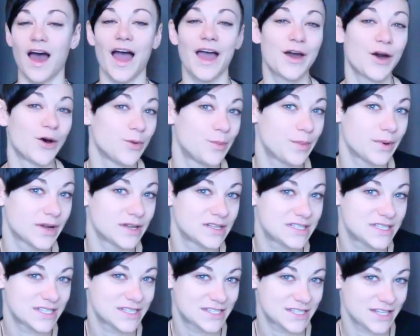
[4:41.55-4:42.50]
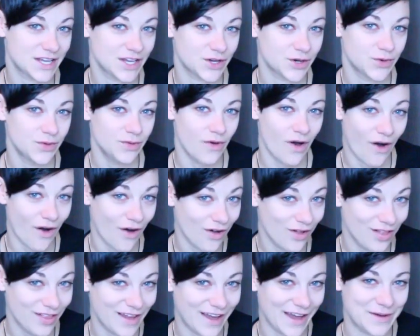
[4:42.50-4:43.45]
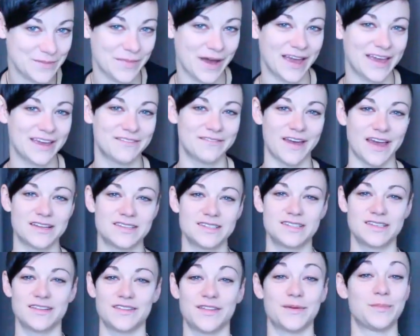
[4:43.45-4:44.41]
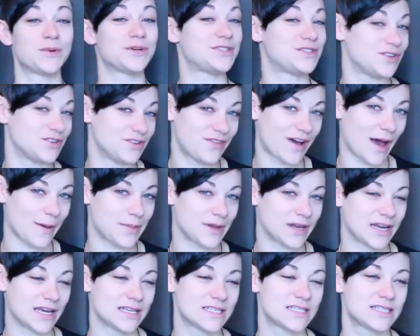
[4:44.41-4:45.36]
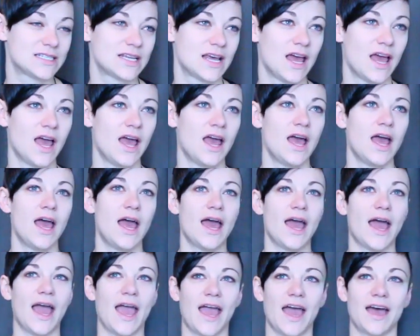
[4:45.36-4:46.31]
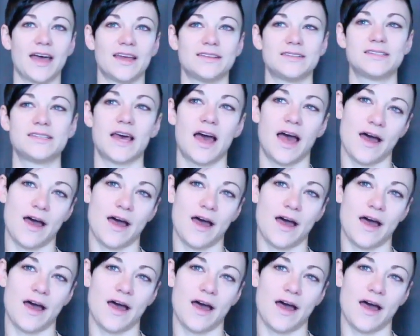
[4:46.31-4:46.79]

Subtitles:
hope to see you all at my event, The Pursuit of Happiness. And